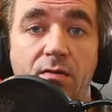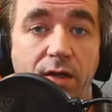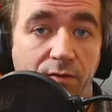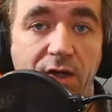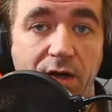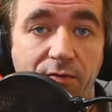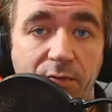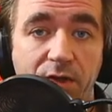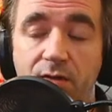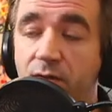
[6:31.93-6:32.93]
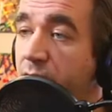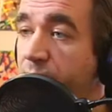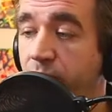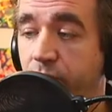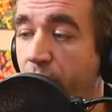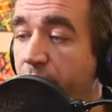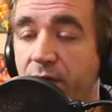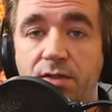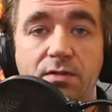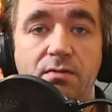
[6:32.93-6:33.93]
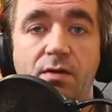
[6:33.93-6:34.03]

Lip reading: like from the government, you just print a bunch,